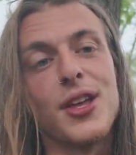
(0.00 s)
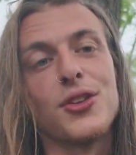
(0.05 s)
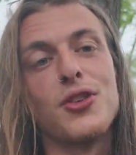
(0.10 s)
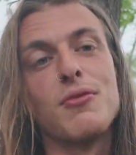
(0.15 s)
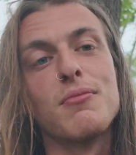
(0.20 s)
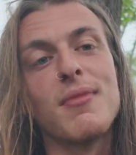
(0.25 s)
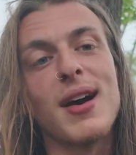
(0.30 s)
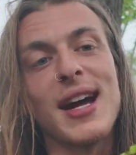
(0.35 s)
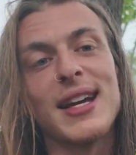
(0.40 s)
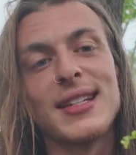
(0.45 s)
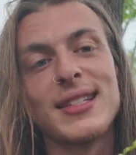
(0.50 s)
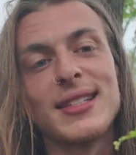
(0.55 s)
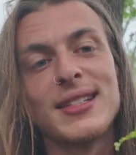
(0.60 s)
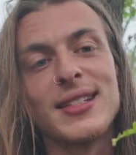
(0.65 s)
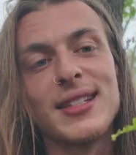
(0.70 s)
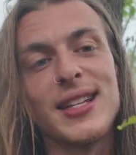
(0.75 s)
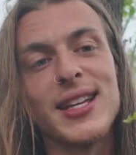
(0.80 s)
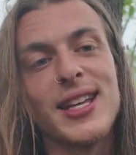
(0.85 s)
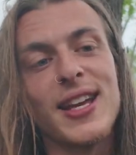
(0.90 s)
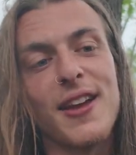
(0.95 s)
you might
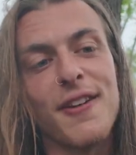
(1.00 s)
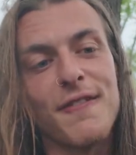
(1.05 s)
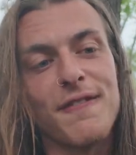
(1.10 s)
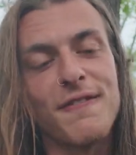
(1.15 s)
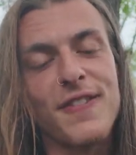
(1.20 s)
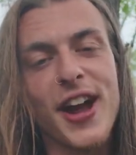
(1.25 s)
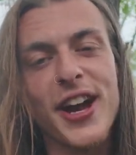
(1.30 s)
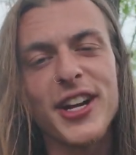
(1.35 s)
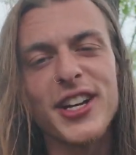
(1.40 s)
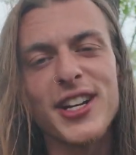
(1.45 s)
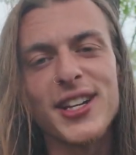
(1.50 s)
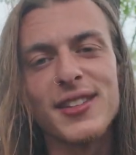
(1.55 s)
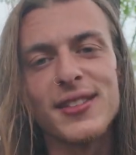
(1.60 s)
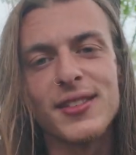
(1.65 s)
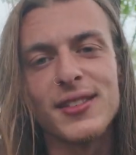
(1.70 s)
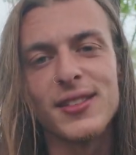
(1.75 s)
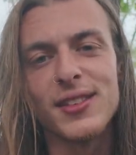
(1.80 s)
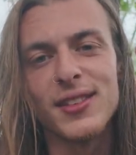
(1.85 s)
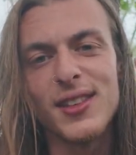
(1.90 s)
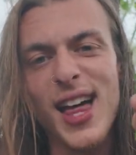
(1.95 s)
see very
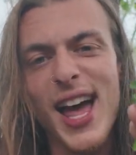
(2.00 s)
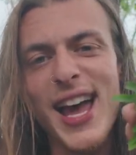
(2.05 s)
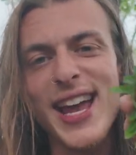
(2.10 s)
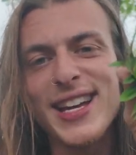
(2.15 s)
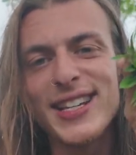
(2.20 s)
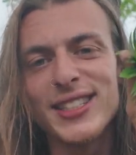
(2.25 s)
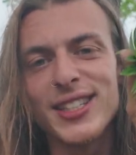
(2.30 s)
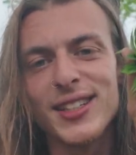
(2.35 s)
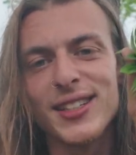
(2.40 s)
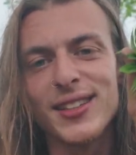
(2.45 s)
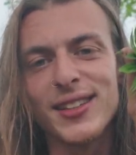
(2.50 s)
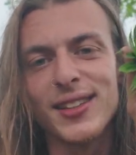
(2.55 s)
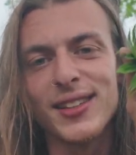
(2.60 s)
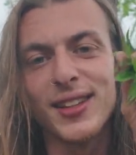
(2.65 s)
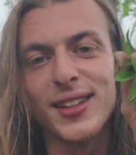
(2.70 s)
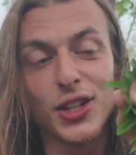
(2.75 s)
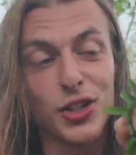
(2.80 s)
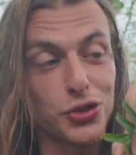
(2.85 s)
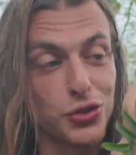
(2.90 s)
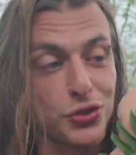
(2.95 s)
light
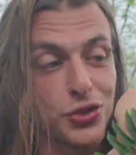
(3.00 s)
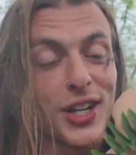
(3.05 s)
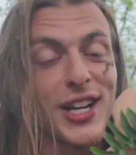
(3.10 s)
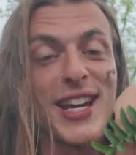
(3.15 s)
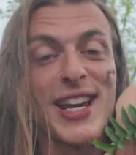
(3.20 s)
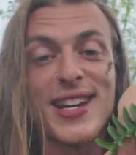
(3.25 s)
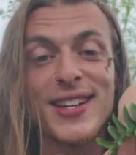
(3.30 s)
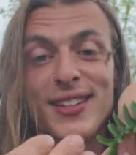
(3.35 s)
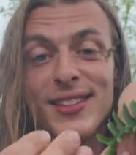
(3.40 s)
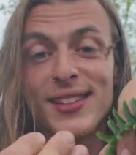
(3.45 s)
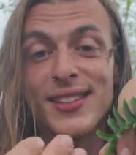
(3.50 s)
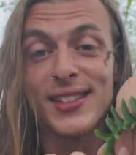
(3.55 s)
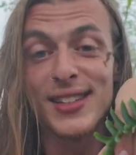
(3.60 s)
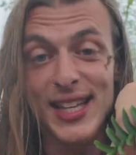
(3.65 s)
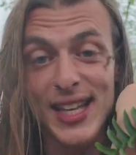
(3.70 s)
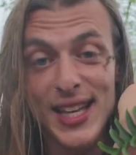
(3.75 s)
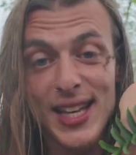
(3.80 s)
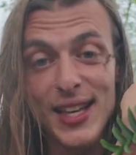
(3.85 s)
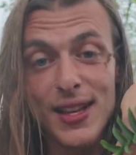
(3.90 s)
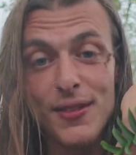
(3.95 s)
green
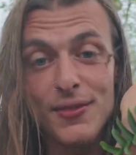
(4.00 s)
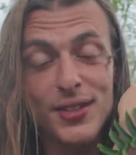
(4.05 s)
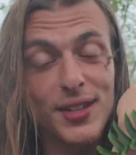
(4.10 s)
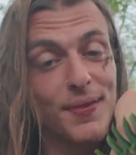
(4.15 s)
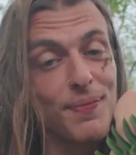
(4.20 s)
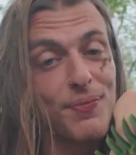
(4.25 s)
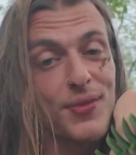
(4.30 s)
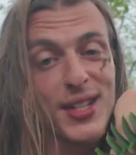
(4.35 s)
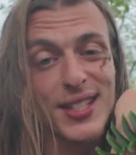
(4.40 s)
leaves.